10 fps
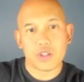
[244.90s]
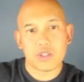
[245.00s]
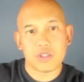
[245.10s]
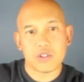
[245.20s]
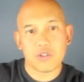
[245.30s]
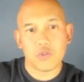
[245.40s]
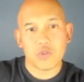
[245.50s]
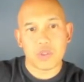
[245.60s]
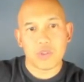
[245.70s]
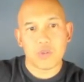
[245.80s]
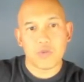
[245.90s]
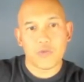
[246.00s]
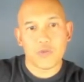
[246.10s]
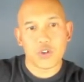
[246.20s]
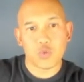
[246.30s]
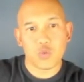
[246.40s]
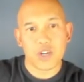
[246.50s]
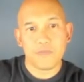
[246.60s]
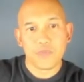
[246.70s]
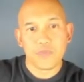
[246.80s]
So first
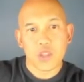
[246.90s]
one,